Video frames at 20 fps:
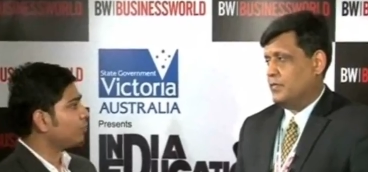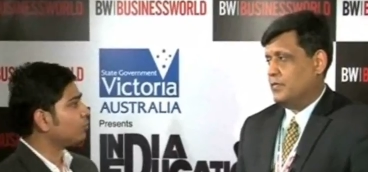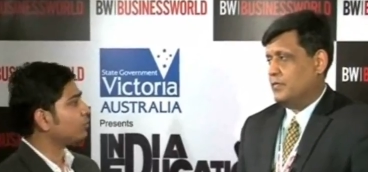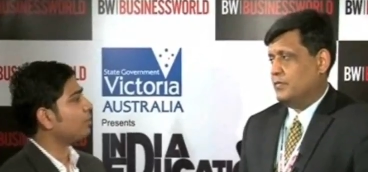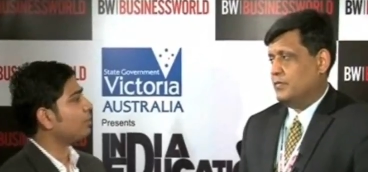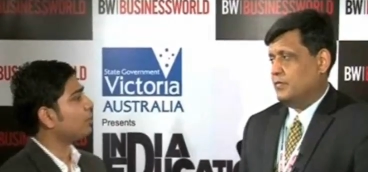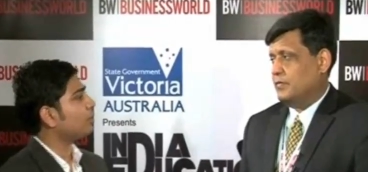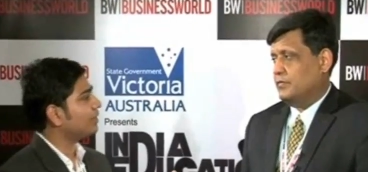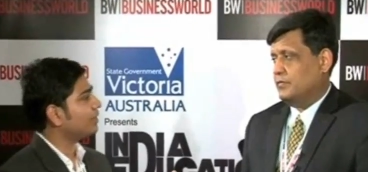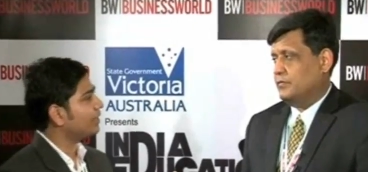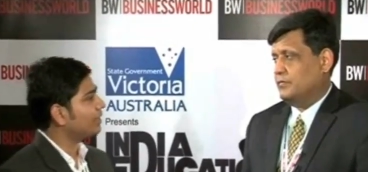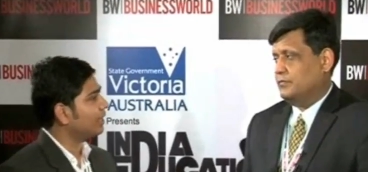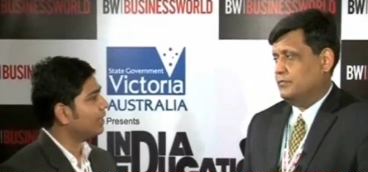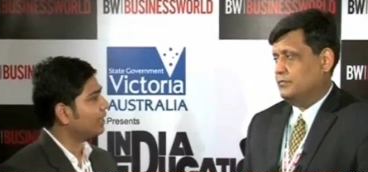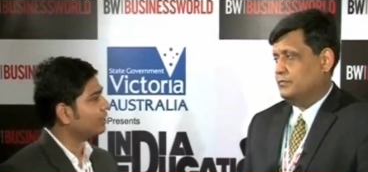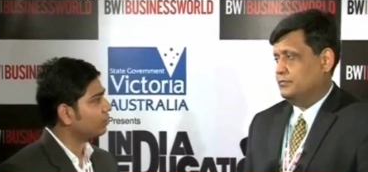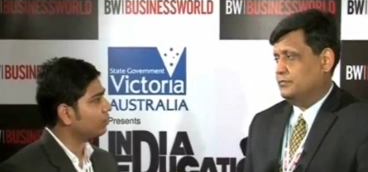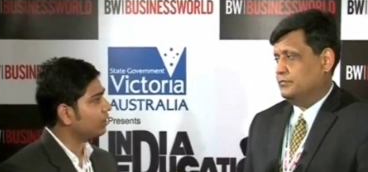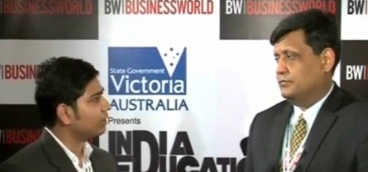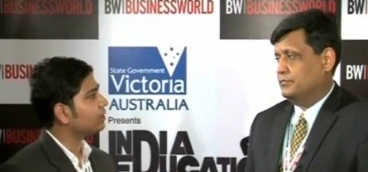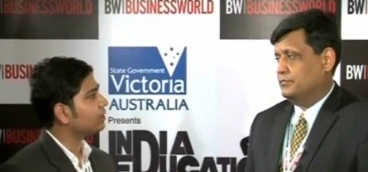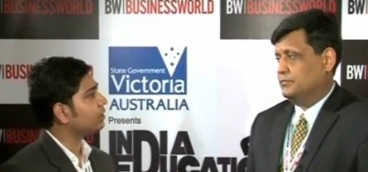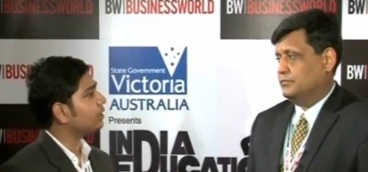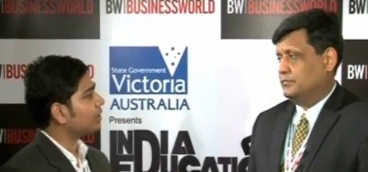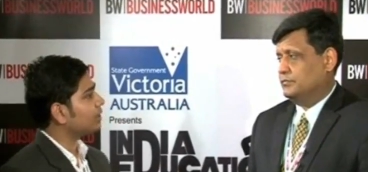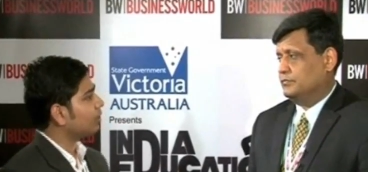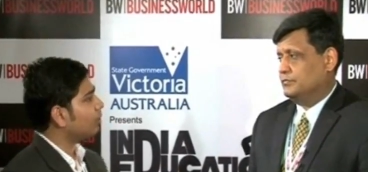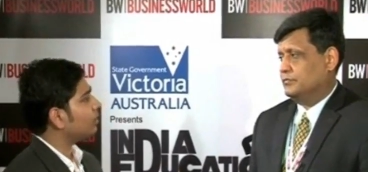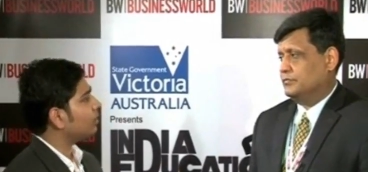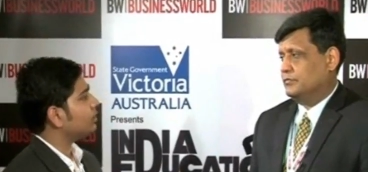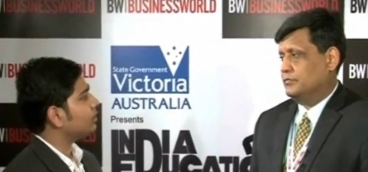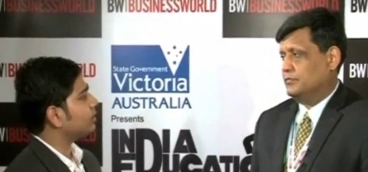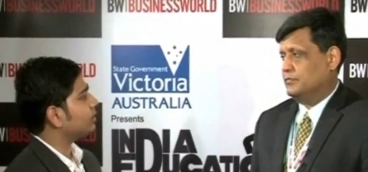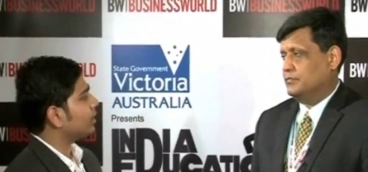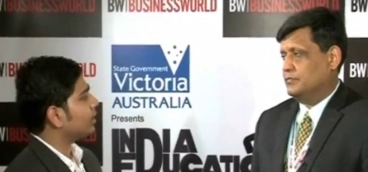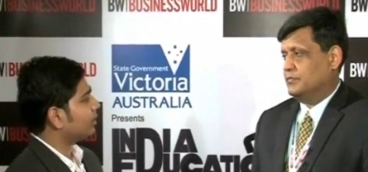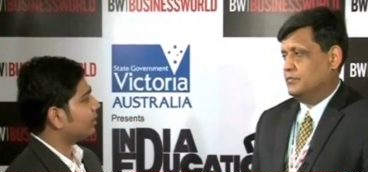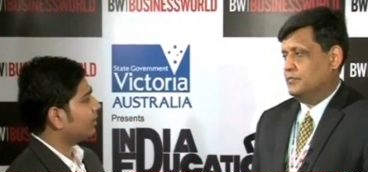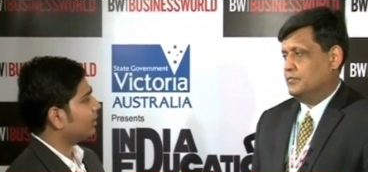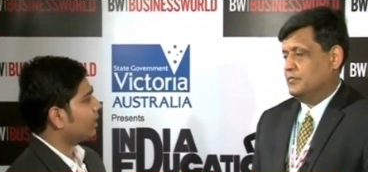Speaker 1: views about the education technology
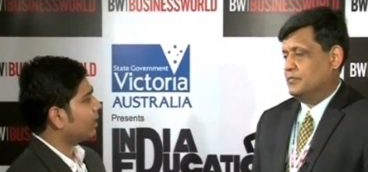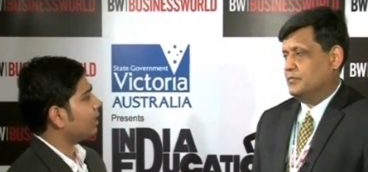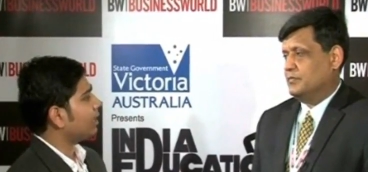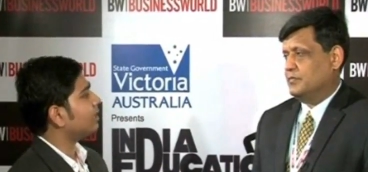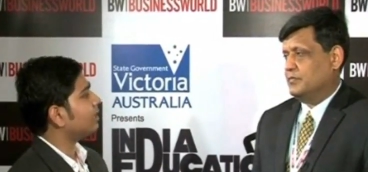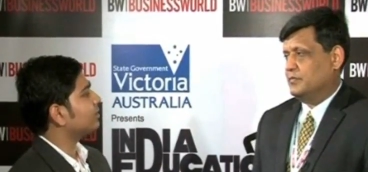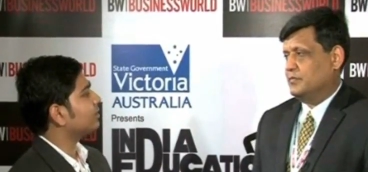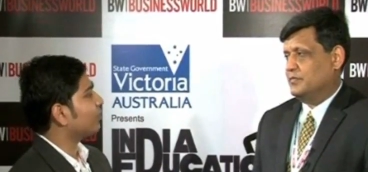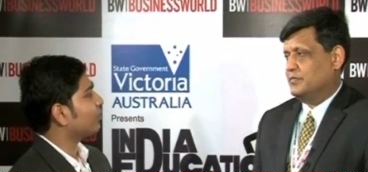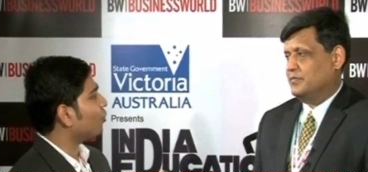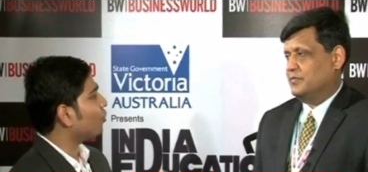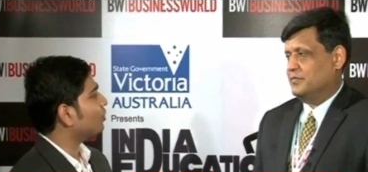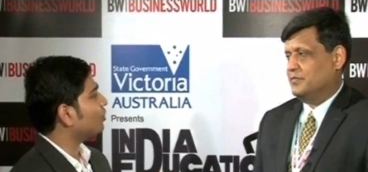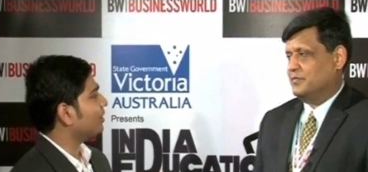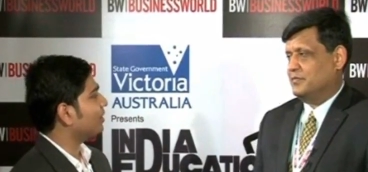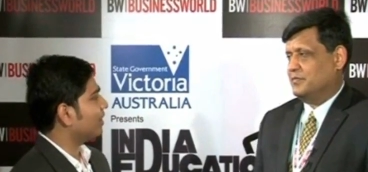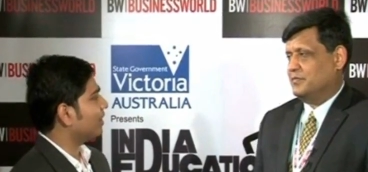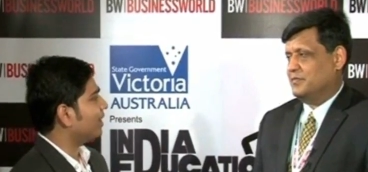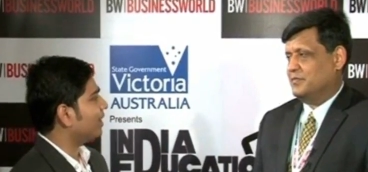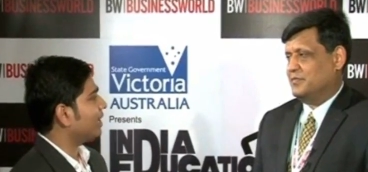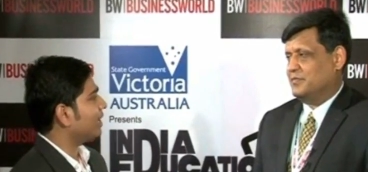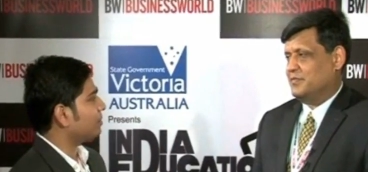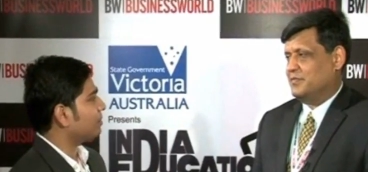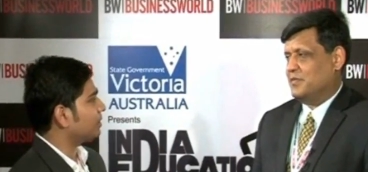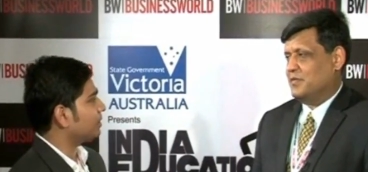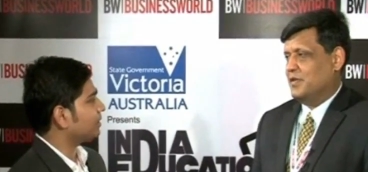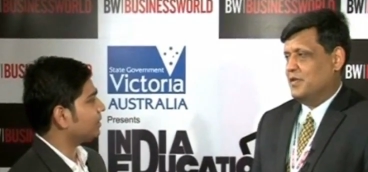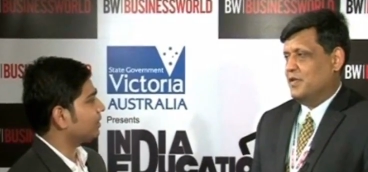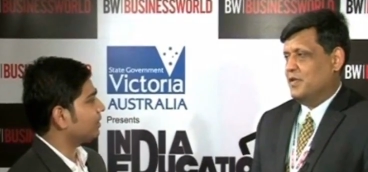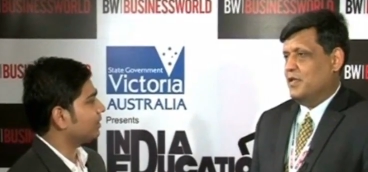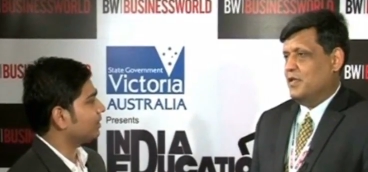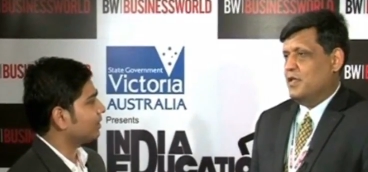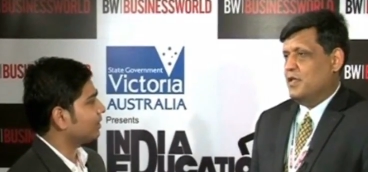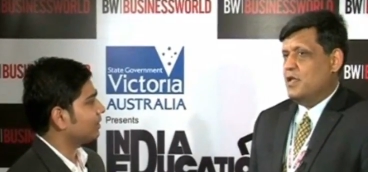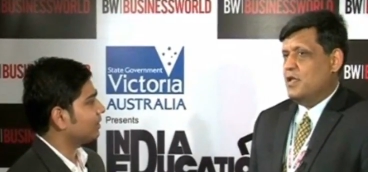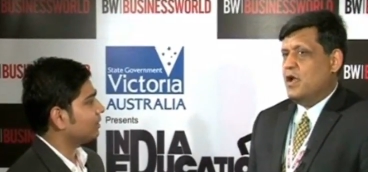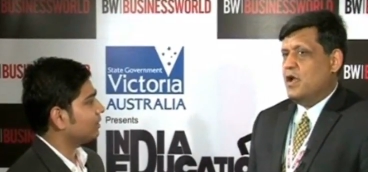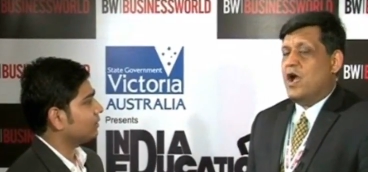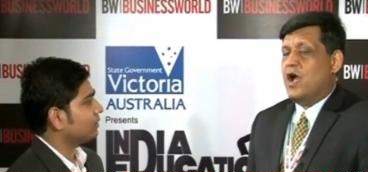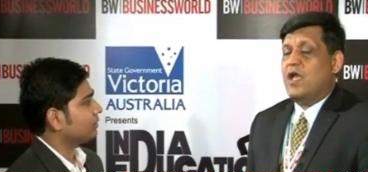sector and its growth in India basically?
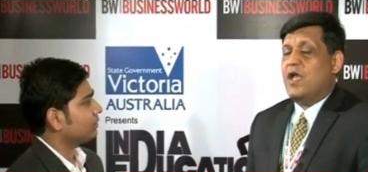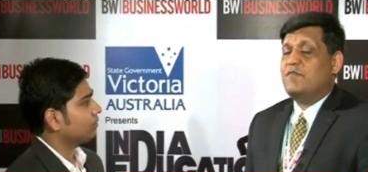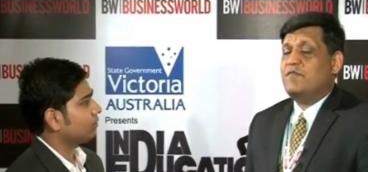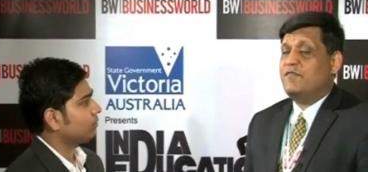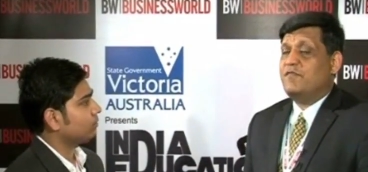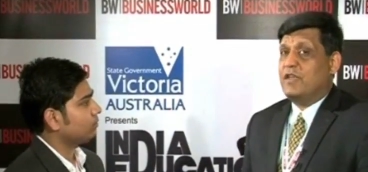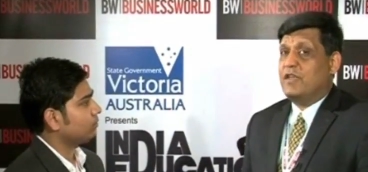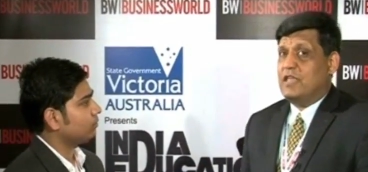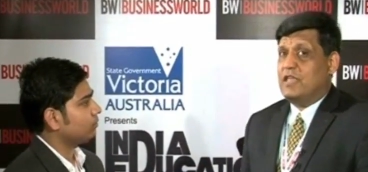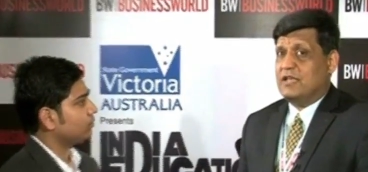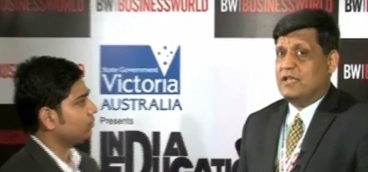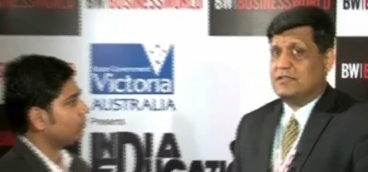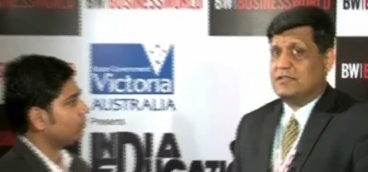
Speaker 2: I am very